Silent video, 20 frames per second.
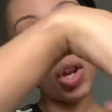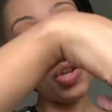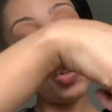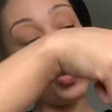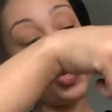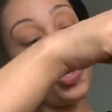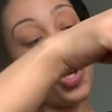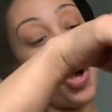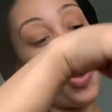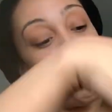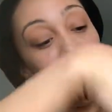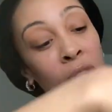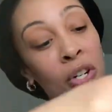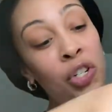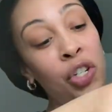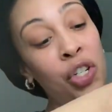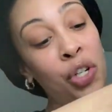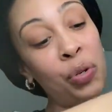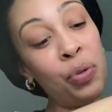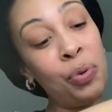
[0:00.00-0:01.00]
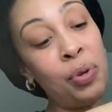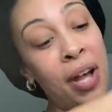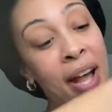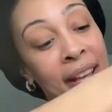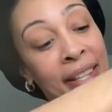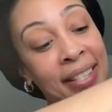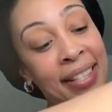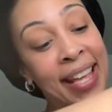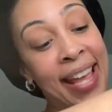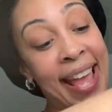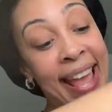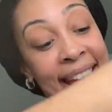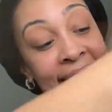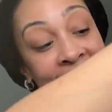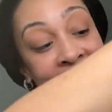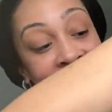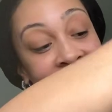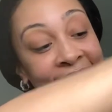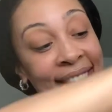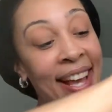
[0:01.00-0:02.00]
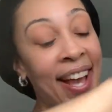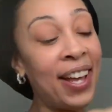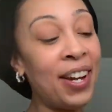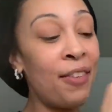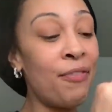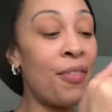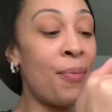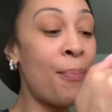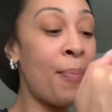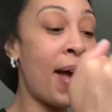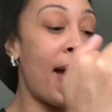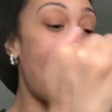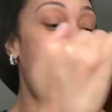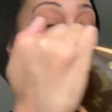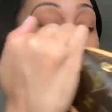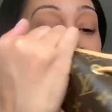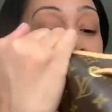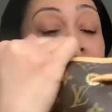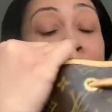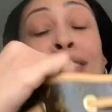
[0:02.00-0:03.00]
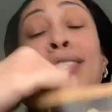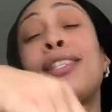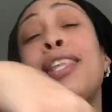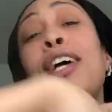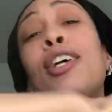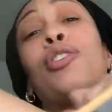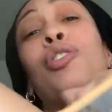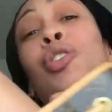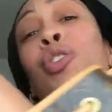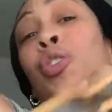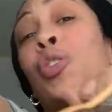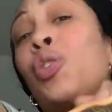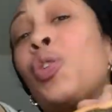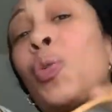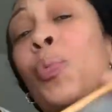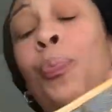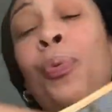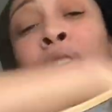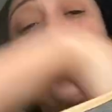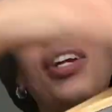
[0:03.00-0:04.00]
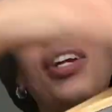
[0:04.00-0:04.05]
So I'm going to show you guys the inside of the bag. It is like super